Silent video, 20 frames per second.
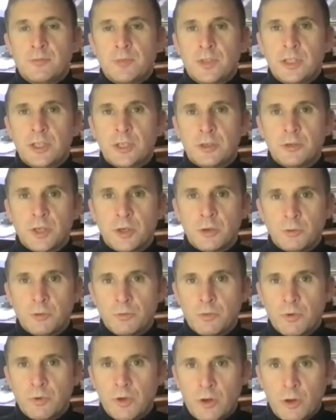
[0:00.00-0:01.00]
you know, go
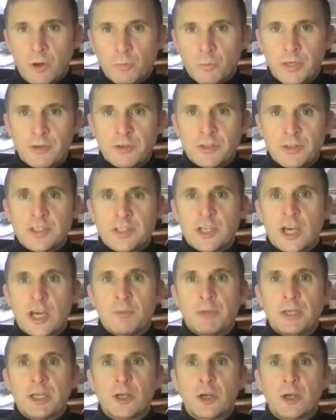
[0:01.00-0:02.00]
long periods of
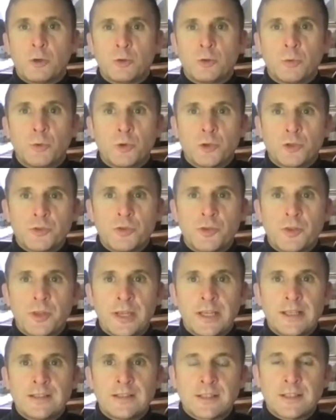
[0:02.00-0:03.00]
time in cold water and
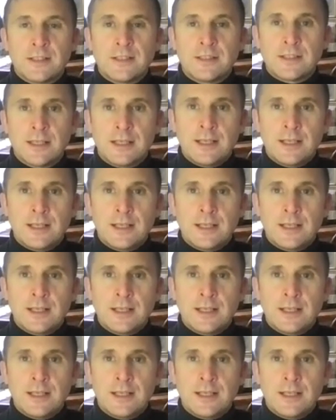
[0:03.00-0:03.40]
things. And